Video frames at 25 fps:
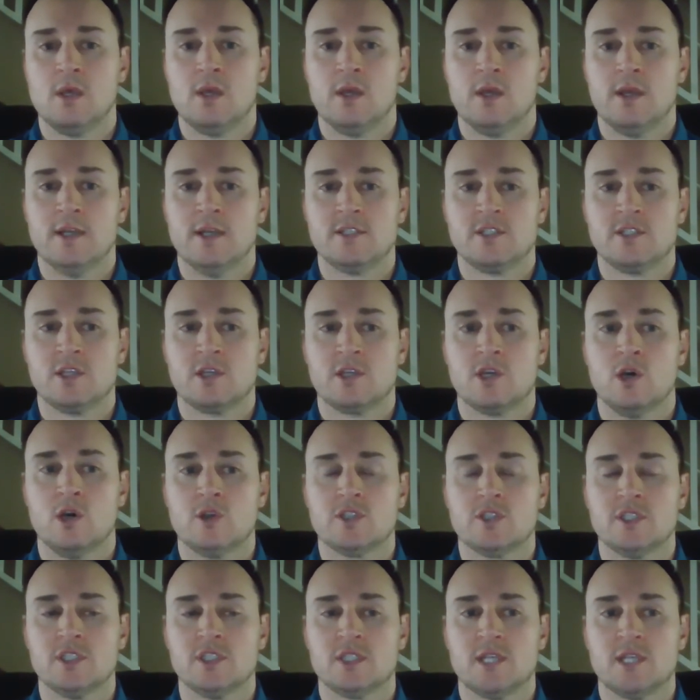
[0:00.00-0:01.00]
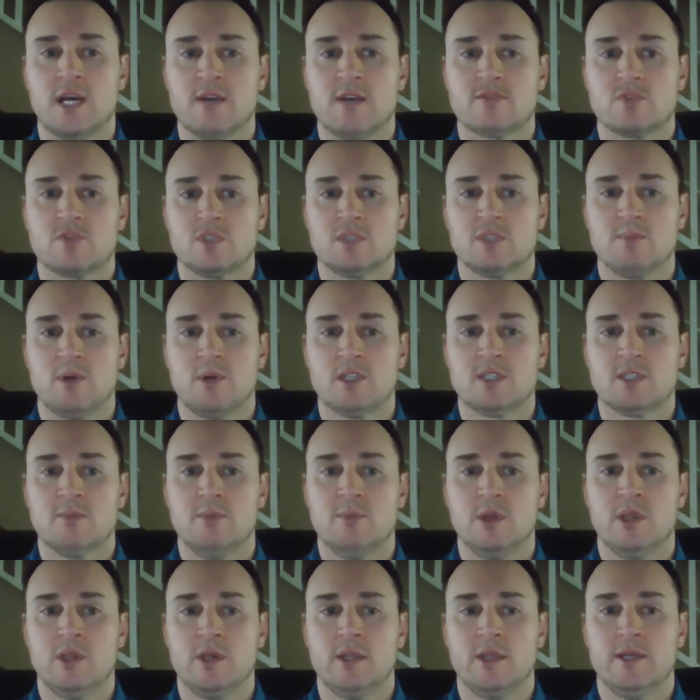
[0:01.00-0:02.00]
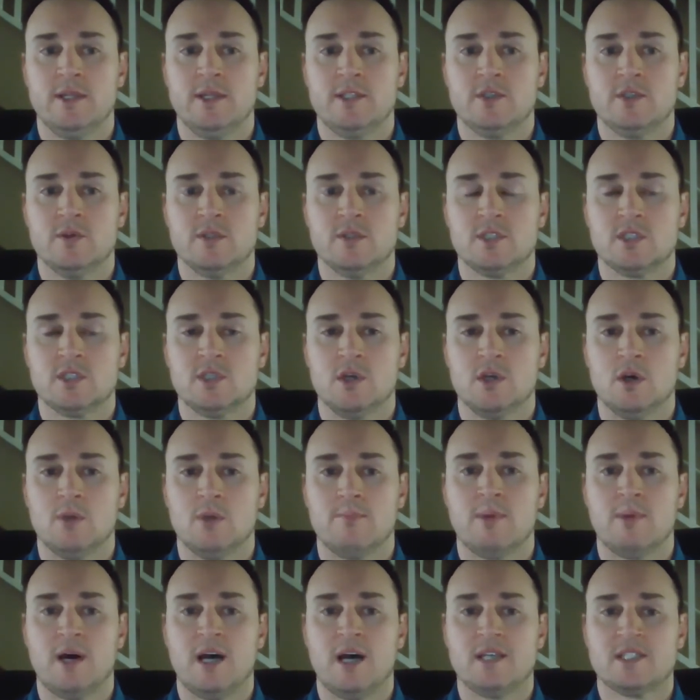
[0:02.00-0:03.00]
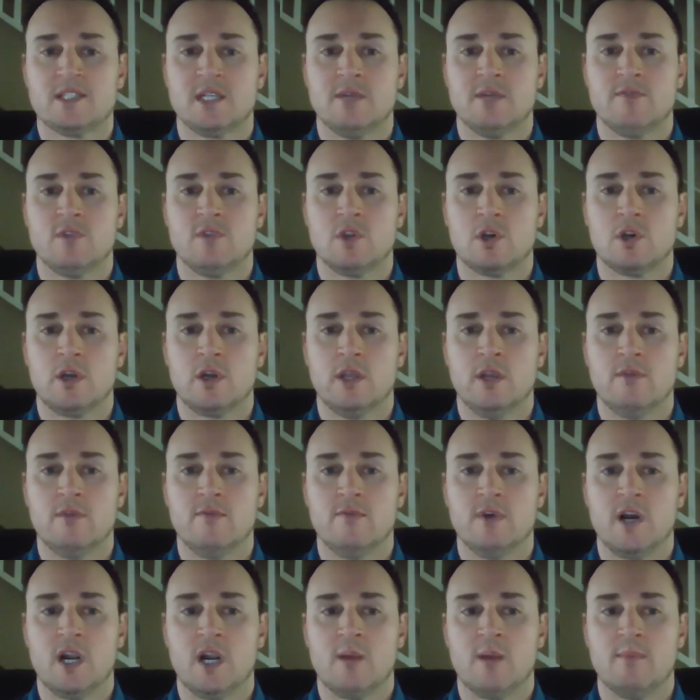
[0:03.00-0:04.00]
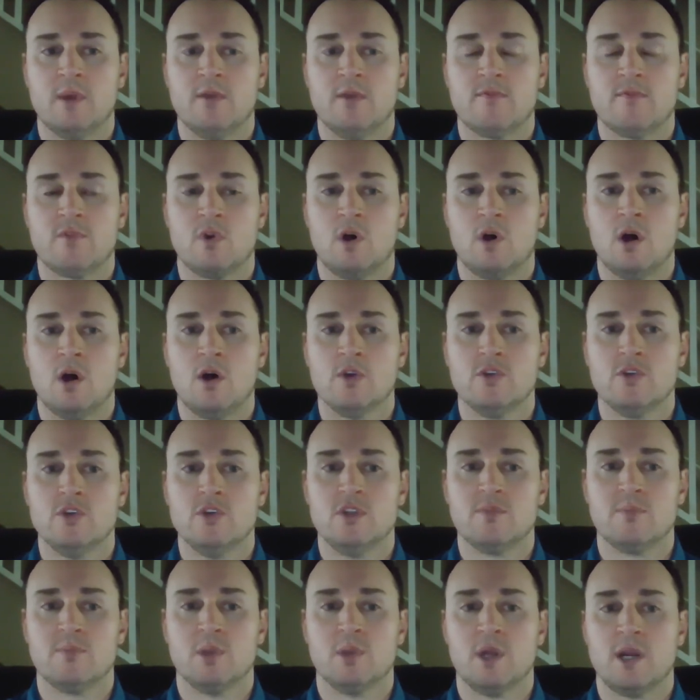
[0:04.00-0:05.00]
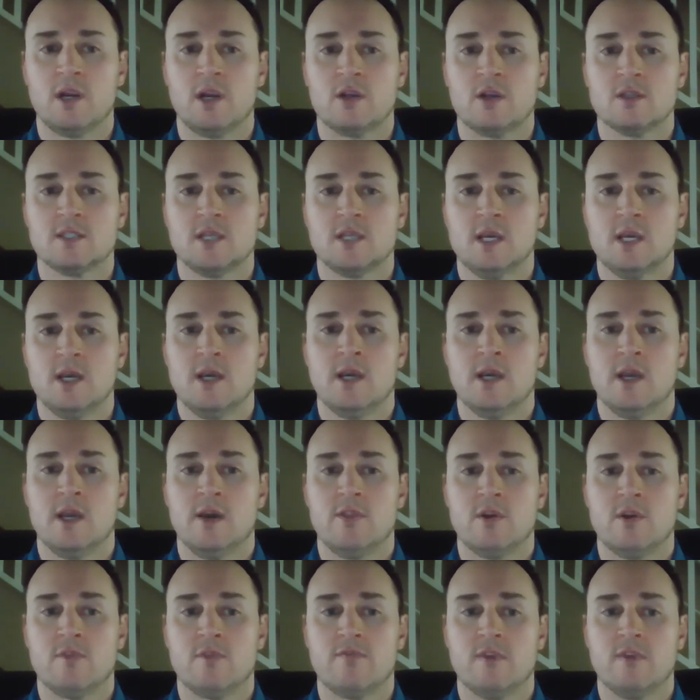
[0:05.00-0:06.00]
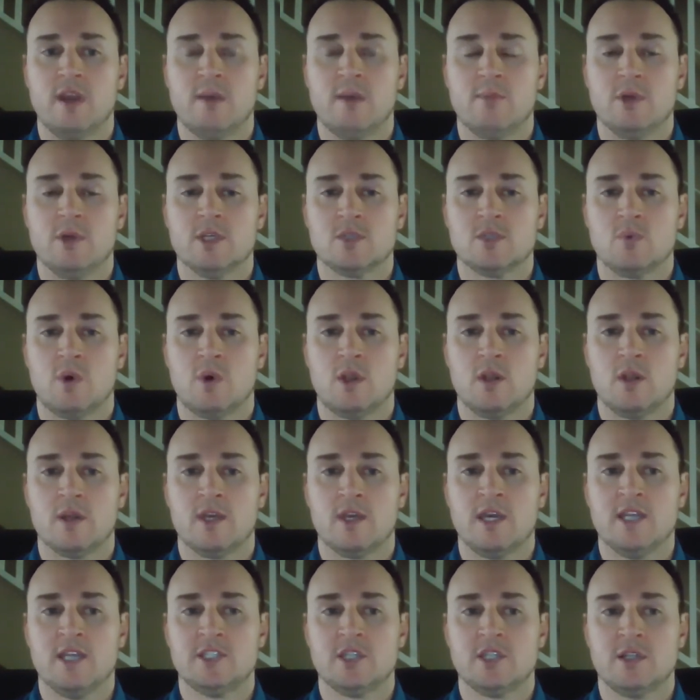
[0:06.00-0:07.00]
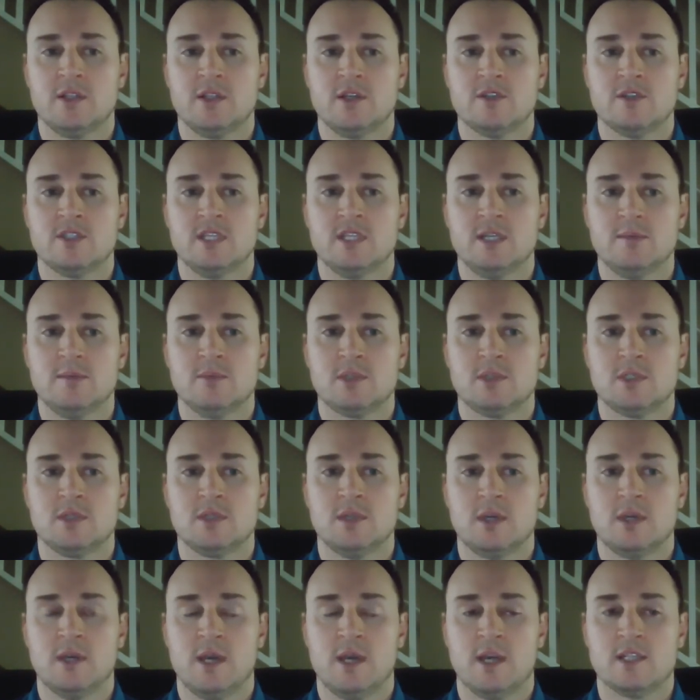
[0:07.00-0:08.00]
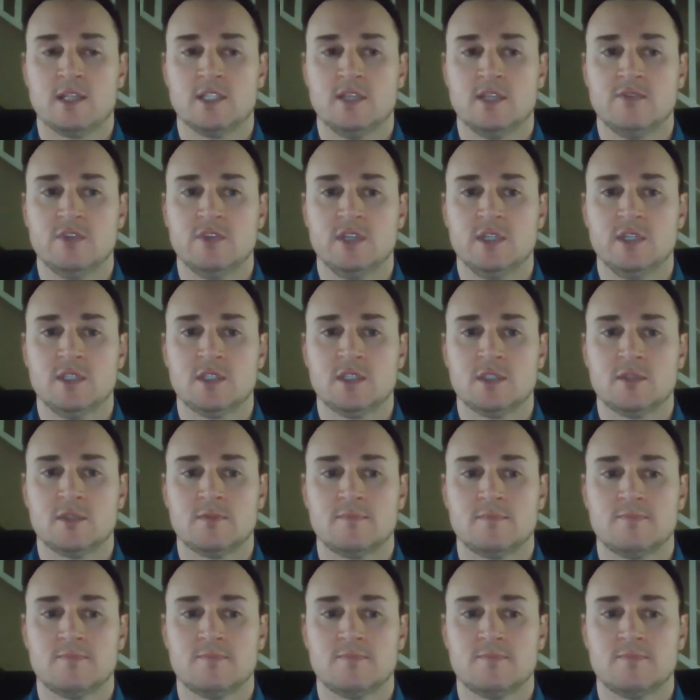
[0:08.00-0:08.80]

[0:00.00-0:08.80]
It is the coaching staff's responsibility to instill a positive learning environment for all youth players and their families while engaging in their team's activities.